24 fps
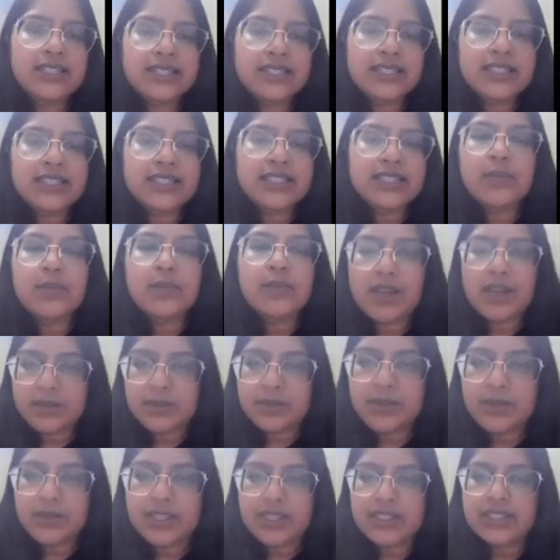indirect
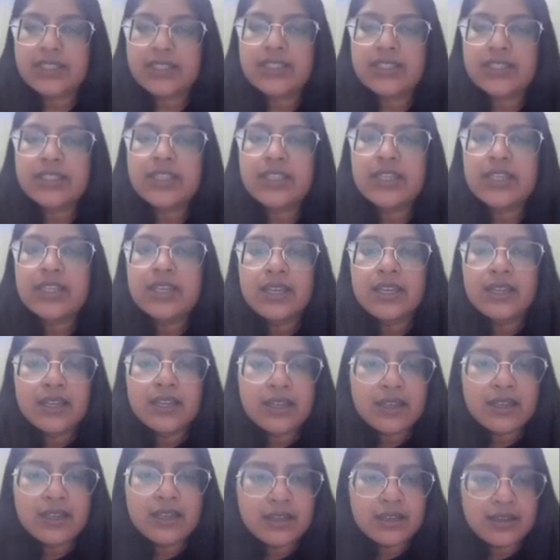market prices,
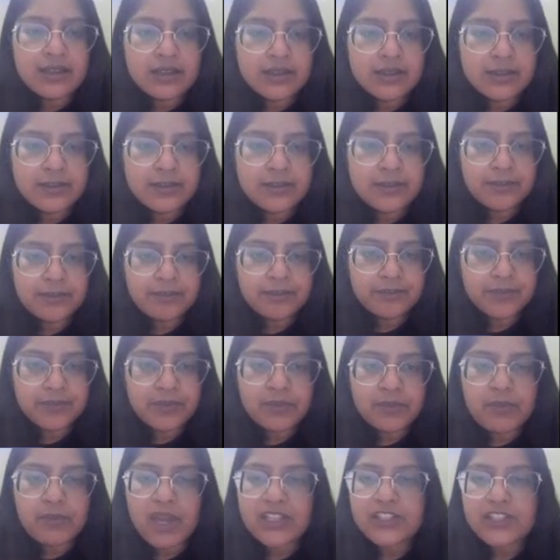uh,
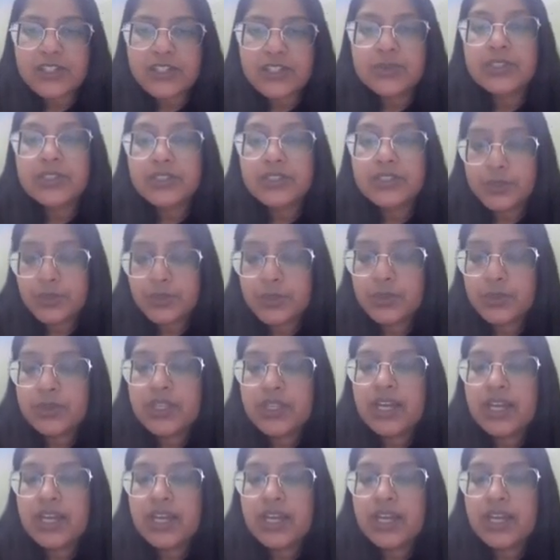matches with 2.